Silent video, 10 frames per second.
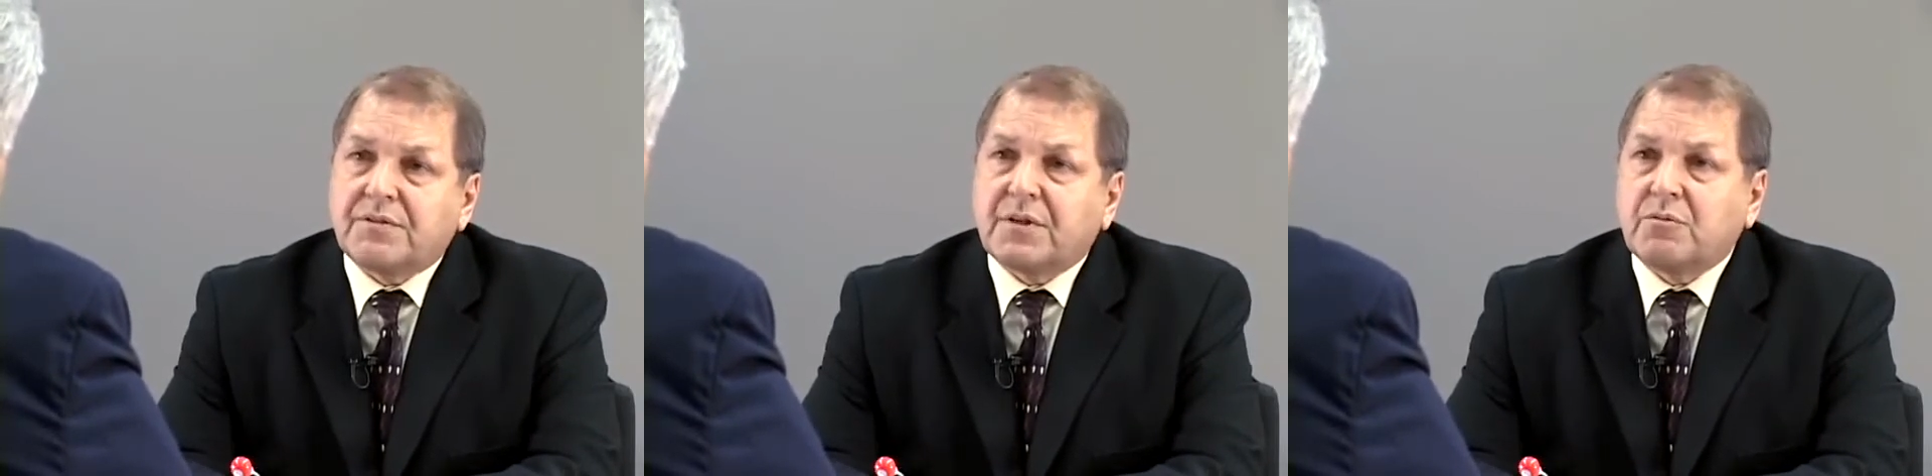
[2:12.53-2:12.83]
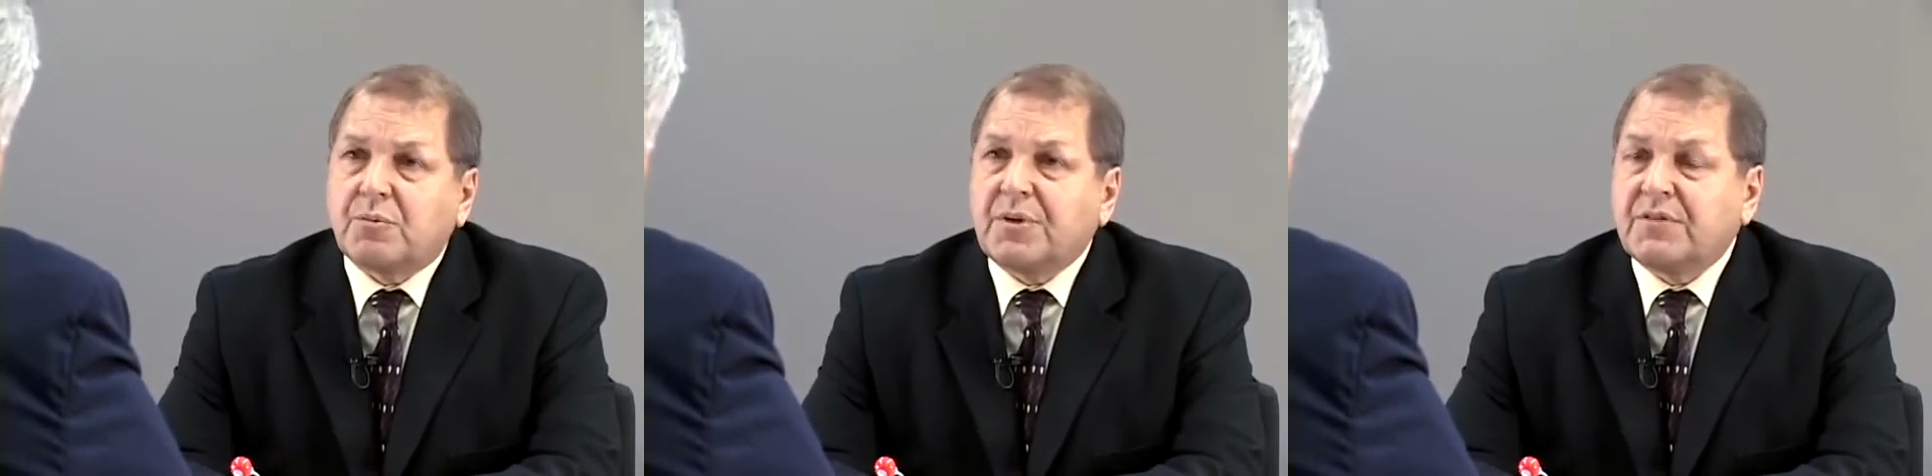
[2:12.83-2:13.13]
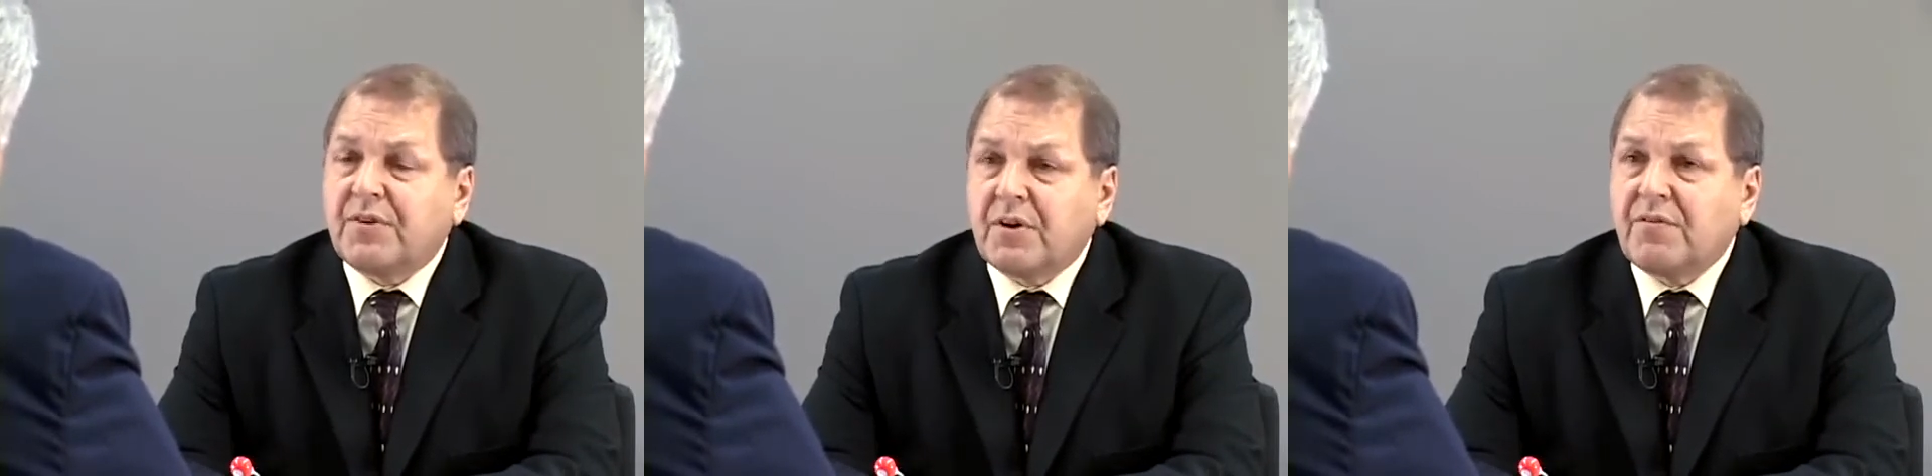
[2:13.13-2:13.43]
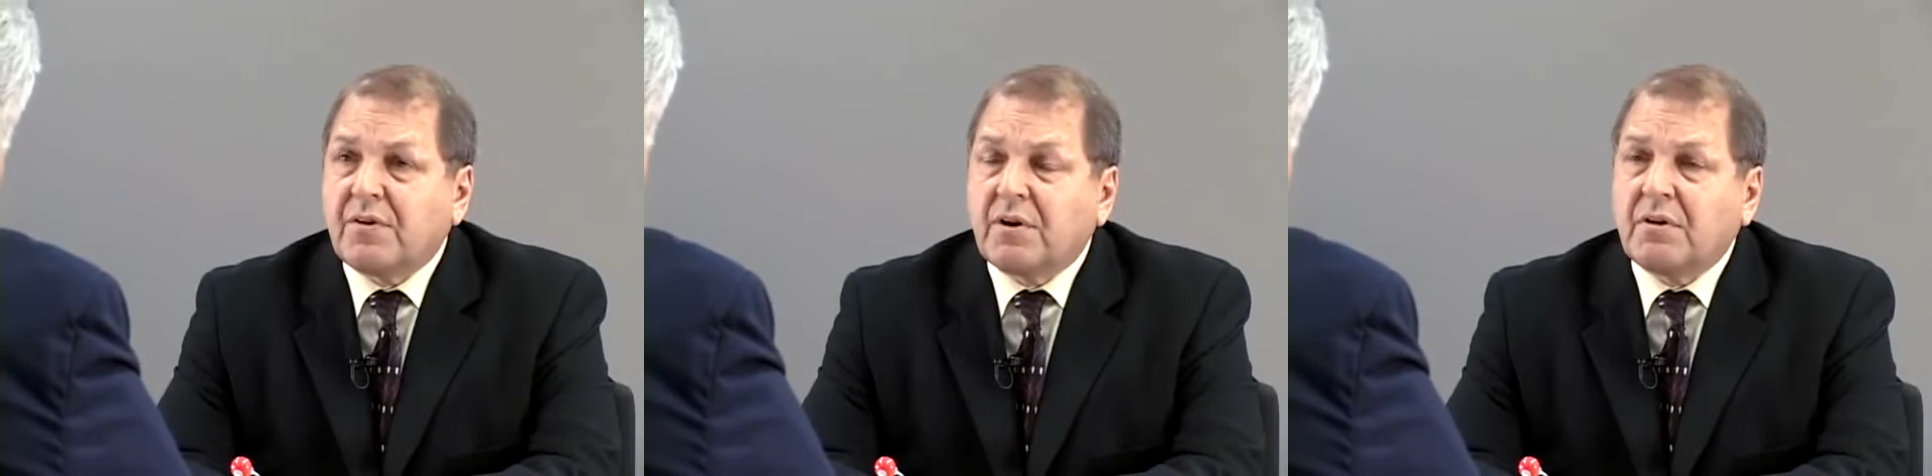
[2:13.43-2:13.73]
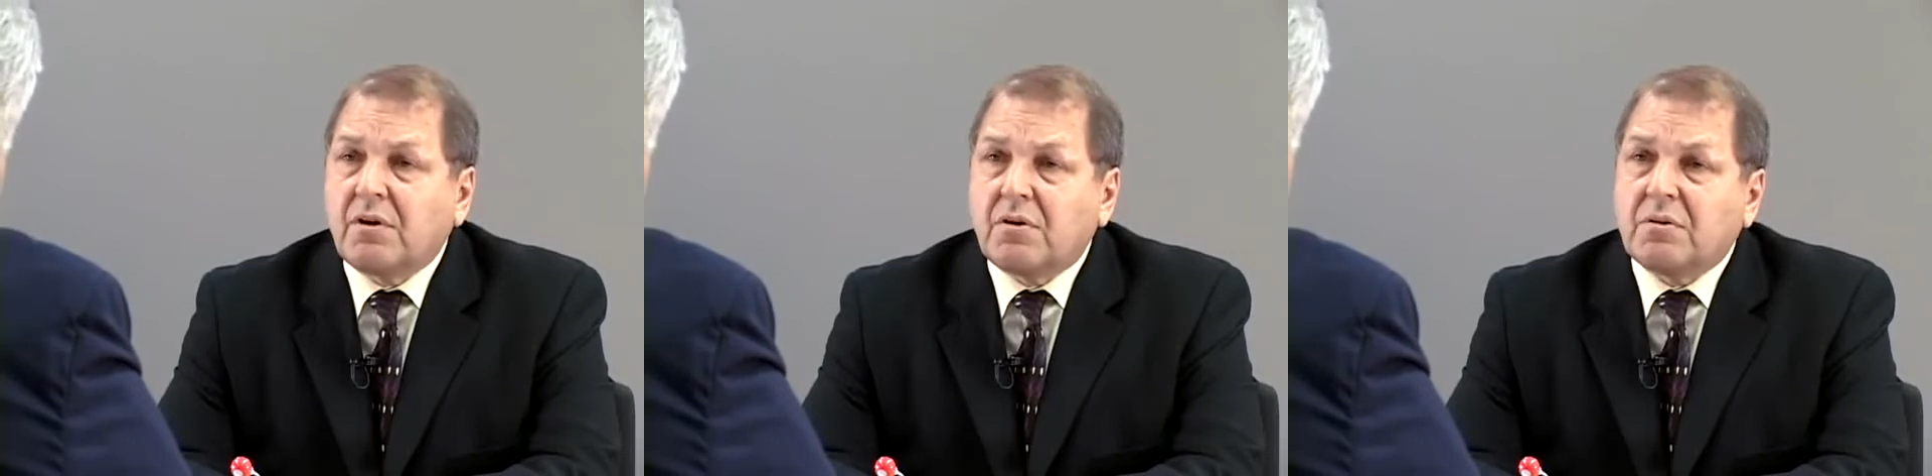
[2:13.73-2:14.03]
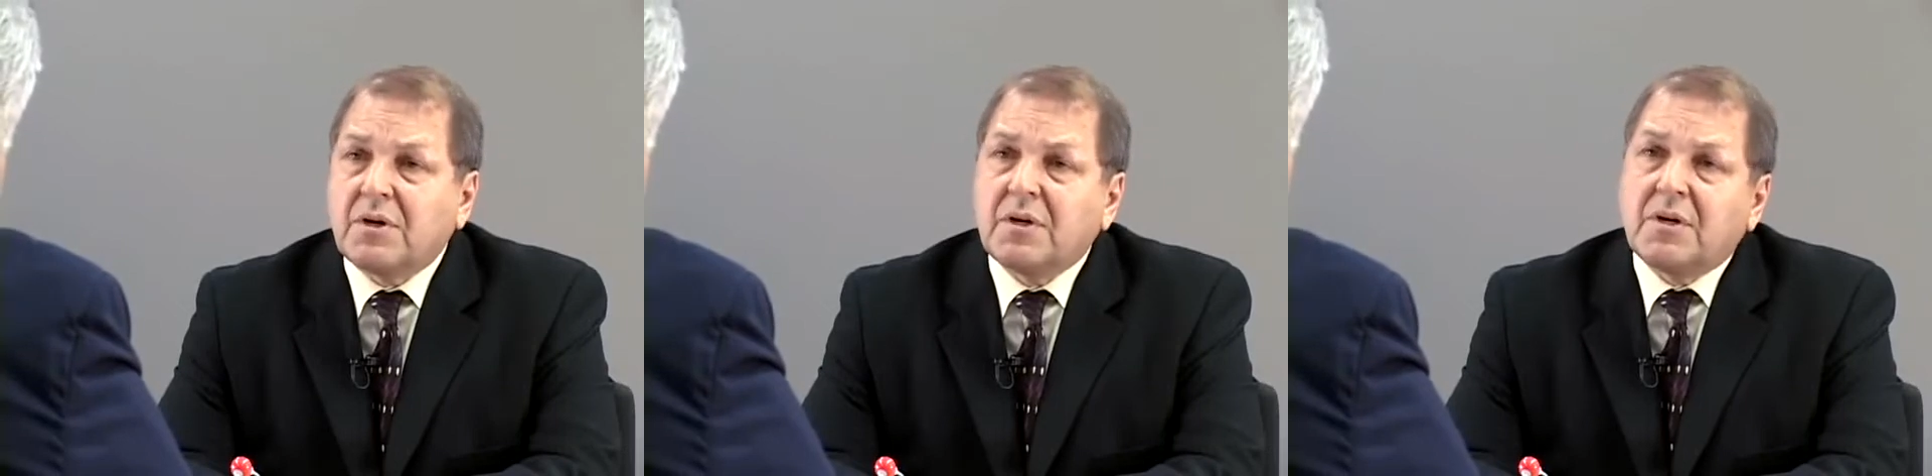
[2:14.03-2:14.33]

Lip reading: of it would be very, very low.